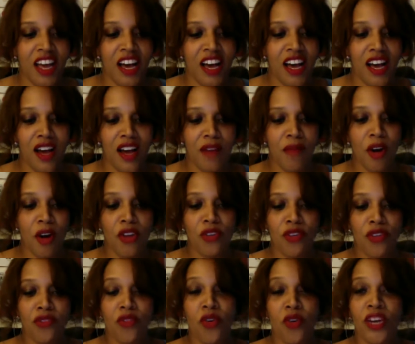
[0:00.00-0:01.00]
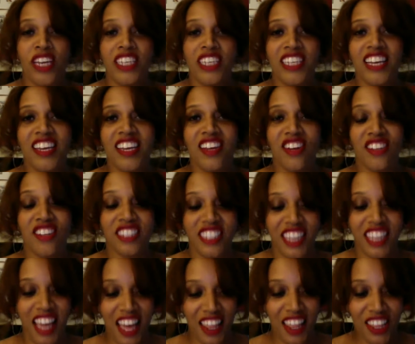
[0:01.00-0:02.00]
Are you avoiding dating
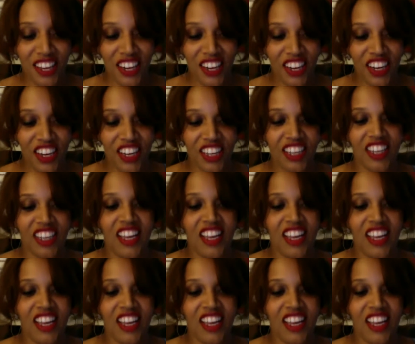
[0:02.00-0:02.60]
altogether?